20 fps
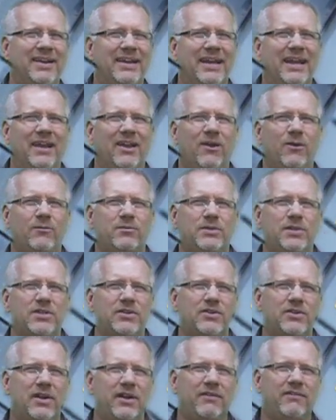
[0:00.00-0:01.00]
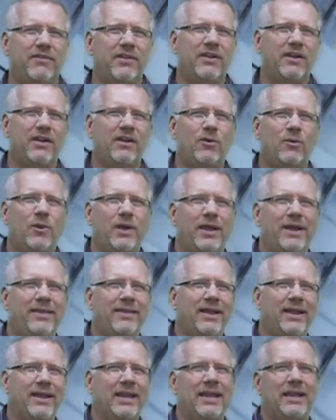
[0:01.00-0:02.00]
Now, just trying to figure out a way
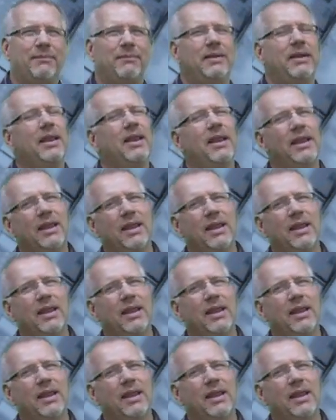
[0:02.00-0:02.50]
that I can